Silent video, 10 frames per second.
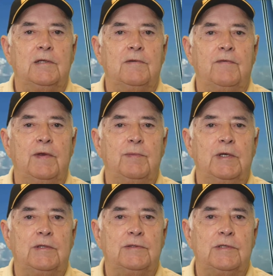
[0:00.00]
of the
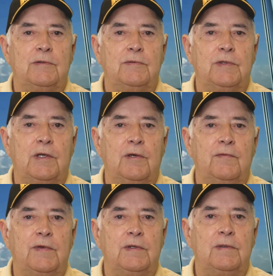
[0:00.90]
females on the
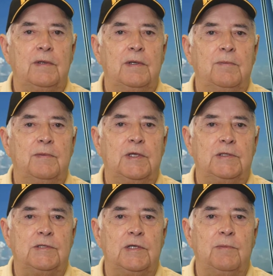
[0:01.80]
COVID
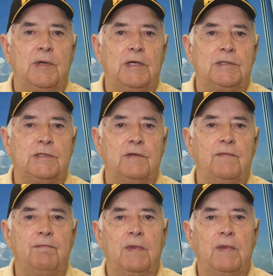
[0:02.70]
testing positive.